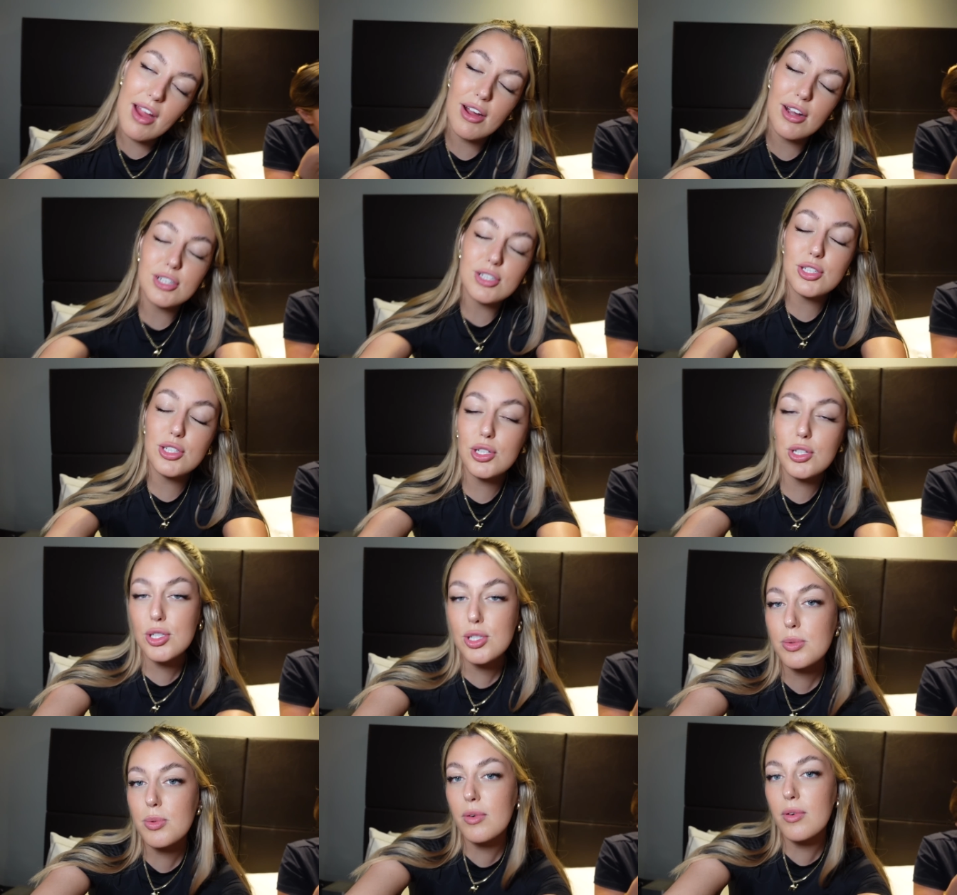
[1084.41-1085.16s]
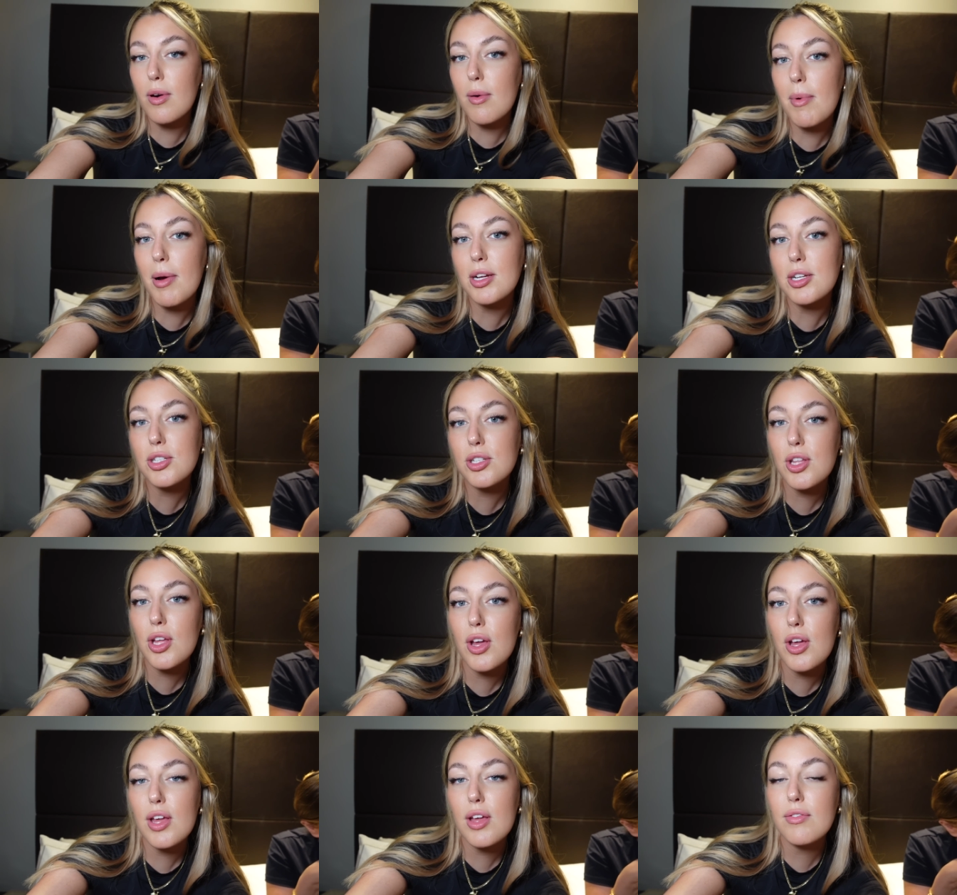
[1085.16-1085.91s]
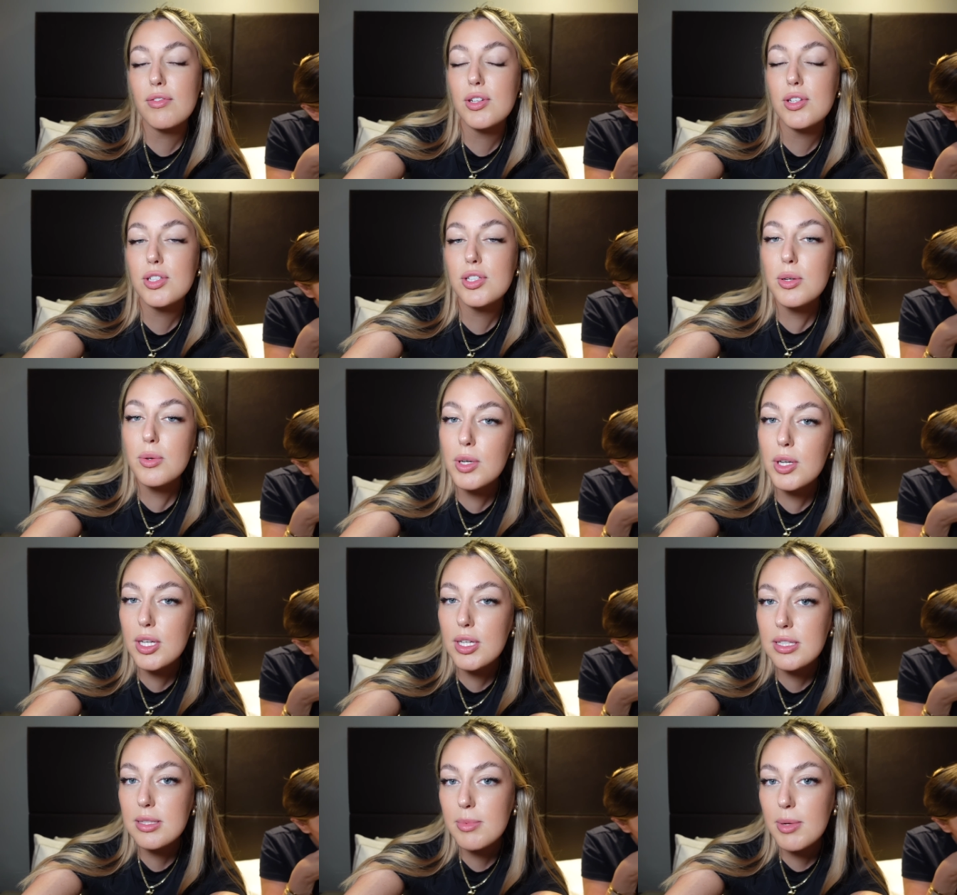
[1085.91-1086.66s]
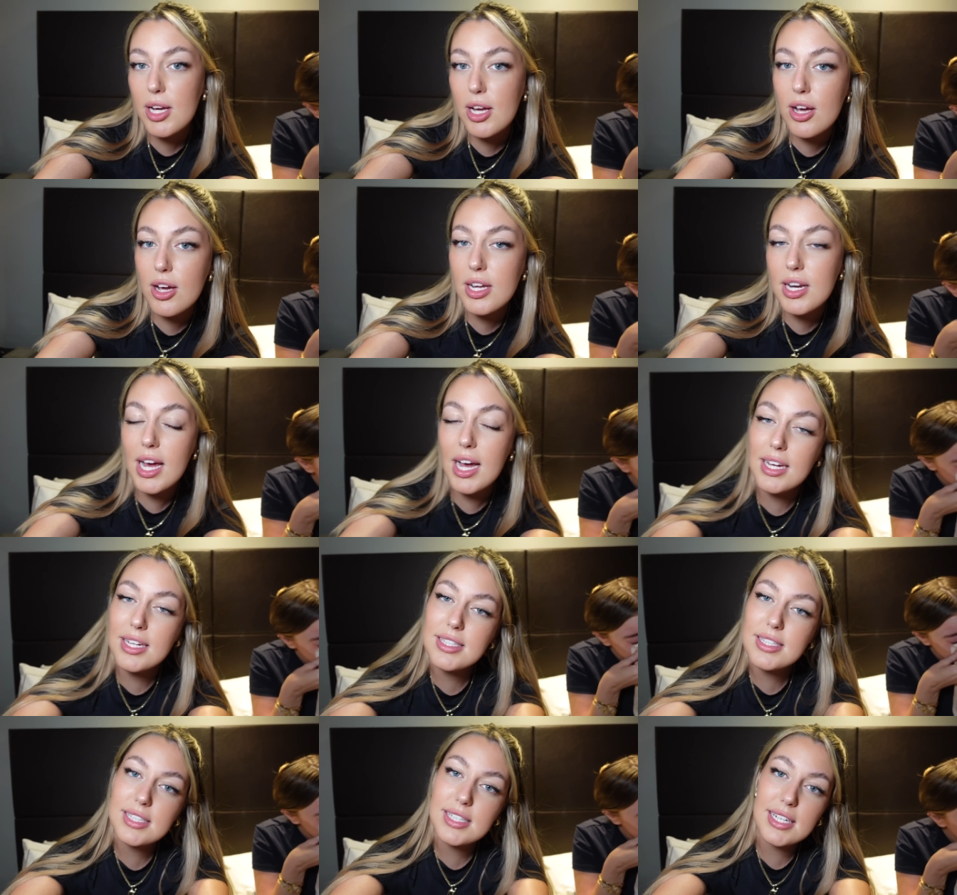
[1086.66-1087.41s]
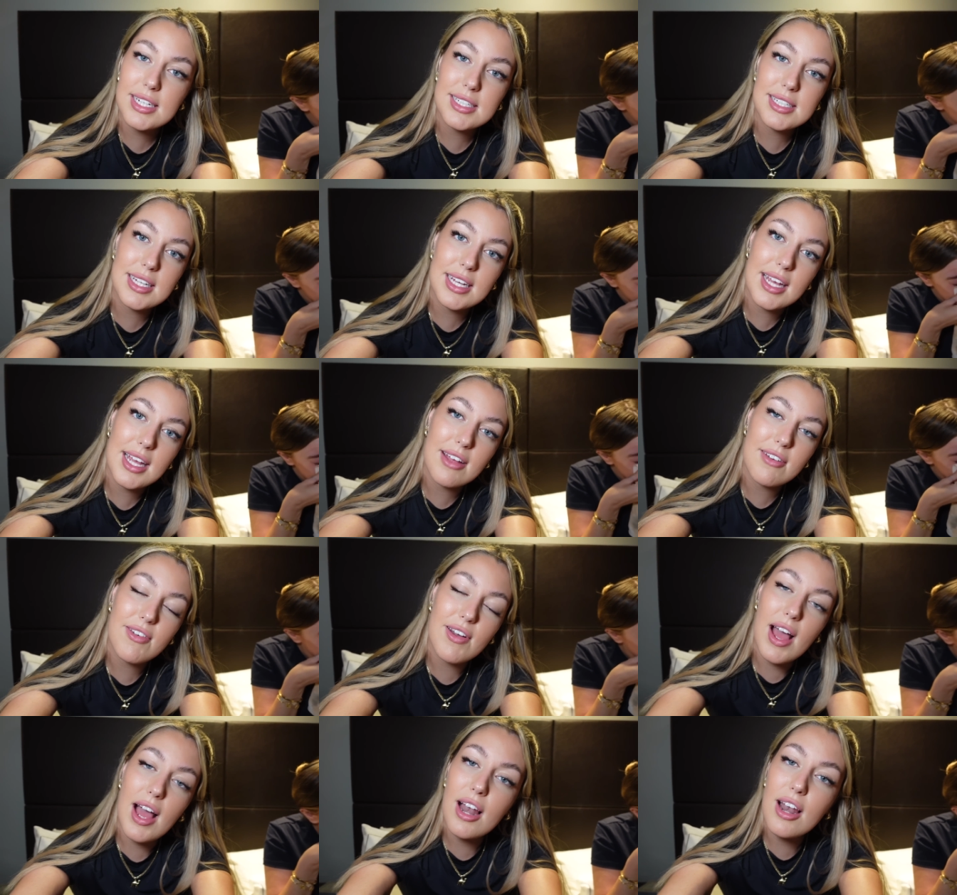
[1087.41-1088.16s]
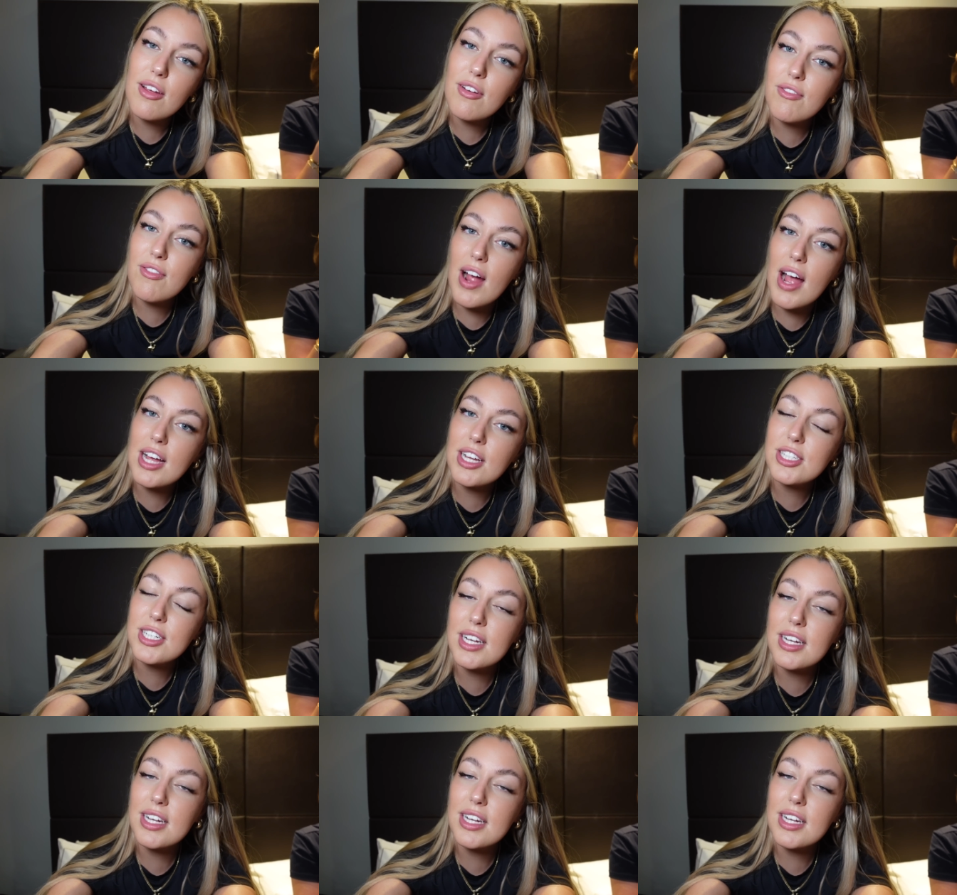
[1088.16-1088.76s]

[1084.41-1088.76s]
I do just want to remind you though, if you do want to use my code HAZ60 for HelloFresh,